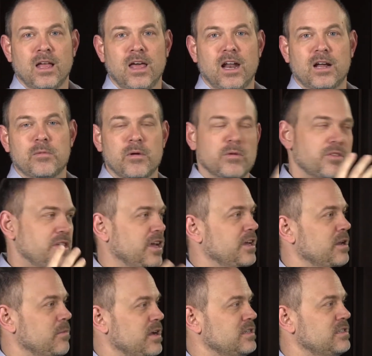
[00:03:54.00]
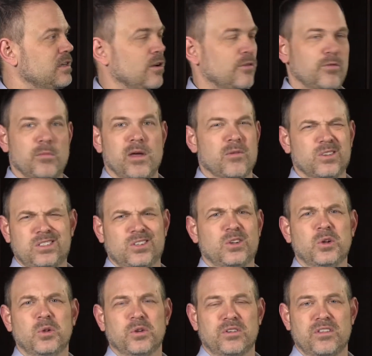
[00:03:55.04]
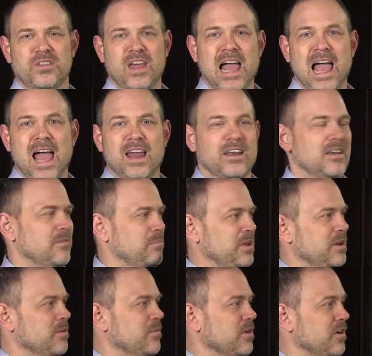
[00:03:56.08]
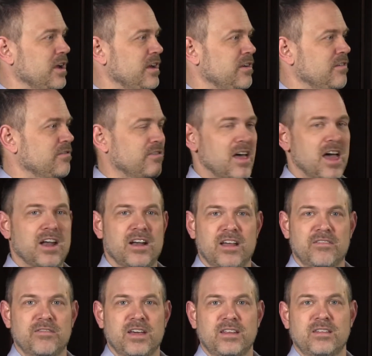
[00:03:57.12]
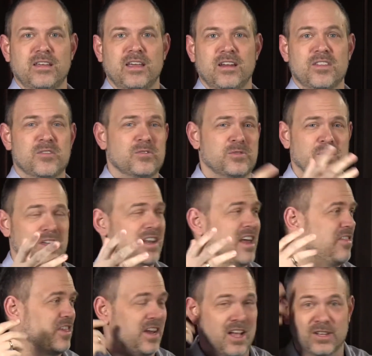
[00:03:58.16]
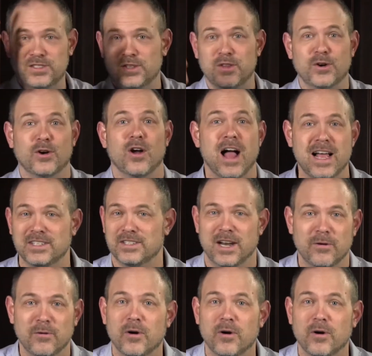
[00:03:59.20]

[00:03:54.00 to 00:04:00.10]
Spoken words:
I can remember thinking to myself, well, man, what's cooler than that? Being a Marine, flying an F-18. And there was really nothing else on the horizon I